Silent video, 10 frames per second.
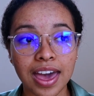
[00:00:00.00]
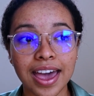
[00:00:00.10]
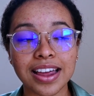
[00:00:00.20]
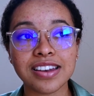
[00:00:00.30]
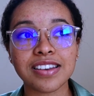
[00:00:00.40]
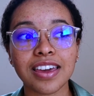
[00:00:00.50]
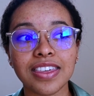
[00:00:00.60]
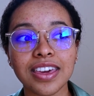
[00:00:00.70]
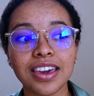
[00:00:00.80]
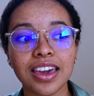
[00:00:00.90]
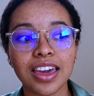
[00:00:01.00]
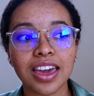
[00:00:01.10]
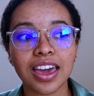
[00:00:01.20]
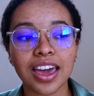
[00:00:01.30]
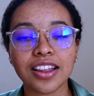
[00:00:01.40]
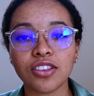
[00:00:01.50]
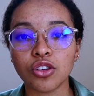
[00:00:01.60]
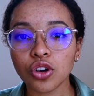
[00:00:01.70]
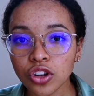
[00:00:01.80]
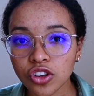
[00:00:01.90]
And I think it's
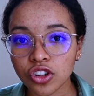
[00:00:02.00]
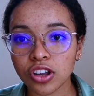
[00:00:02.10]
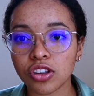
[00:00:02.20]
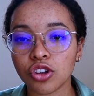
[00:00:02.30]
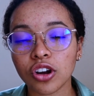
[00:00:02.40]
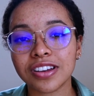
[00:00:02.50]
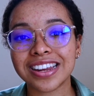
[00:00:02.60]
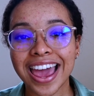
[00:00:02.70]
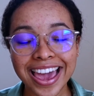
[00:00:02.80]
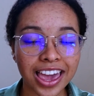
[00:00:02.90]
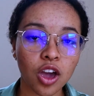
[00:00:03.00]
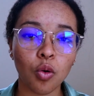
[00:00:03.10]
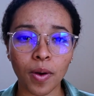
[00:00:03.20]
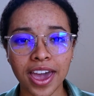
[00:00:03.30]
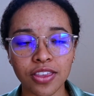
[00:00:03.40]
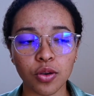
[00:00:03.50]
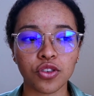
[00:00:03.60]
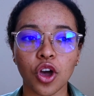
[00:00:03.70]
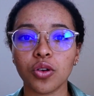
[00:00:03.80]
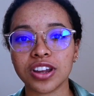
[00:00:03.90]
good to start taking away those
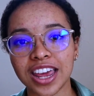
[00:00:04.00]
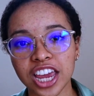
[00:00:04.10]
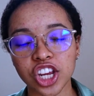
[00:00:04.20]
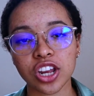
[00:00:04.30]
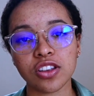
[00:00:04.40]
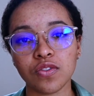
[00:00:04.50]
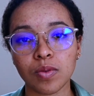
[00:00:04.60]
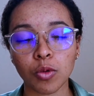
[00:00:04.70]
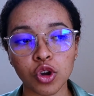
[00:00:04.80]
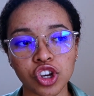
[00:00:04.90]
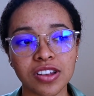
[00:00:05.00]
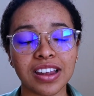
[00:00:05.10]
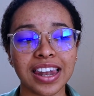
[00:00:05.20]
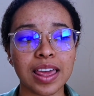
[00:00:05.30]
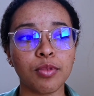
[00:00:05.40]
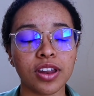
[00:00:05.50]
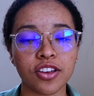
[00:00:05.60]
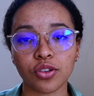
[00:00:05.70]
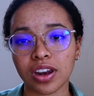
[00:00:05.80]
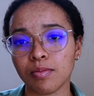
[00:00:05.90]
connotations of emotions and labeling
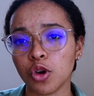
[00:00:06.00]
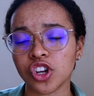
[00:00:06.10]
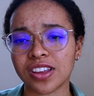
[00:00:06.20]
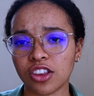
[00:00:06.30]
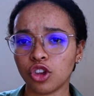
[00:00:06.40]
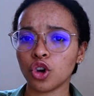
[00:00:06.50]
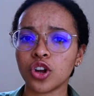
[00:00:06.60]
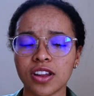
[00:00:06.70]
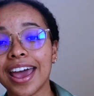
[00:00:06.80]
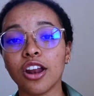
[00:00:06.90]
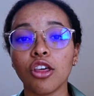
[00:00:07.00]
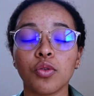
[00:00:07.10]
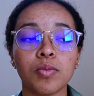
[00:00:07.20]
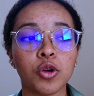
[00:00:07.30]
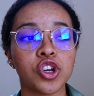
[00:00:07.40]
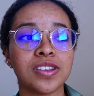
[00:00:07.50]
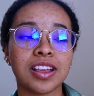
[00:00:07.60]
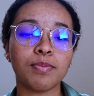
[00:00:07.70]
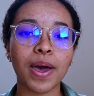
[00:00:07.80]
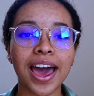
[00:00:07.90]
certain emotions as good and other emotions
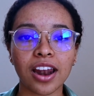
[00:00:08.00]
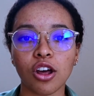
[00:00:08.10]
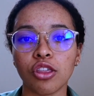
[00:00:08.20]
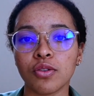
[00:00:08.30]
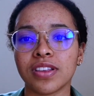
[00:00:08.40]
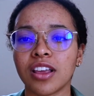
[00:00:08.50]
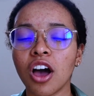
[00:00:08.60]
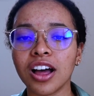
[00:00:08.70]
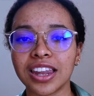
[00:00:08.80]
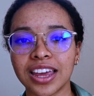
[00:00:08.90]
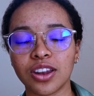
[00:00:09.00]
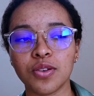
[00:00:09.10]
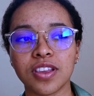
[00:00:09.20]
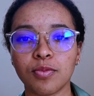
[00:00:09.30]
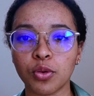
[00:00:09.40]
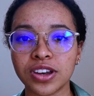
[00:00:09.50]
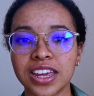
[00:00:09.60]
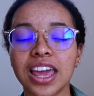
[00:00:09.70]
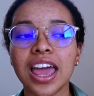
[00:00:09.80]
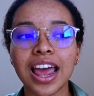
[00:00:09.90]
as bad and others as ugly and those as
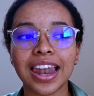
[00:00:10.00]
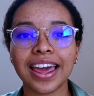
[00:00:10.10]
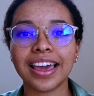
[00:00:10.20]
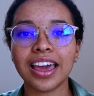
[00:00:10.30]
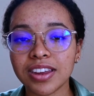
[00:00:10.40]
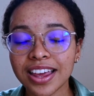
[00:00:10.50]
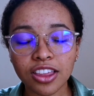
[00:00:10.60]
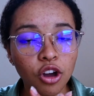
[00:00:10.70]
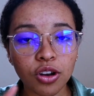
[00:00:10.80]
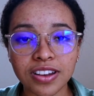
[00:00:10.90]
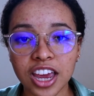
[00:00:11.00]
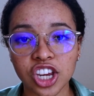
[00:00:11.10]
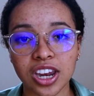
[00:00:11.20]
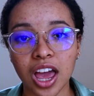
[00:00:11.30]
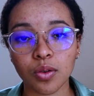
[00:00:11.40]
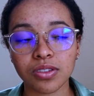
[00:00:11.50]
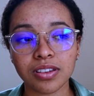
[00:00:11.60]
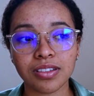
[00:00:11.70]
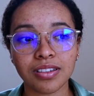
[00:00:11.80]
pretty. Like, take the connotation out.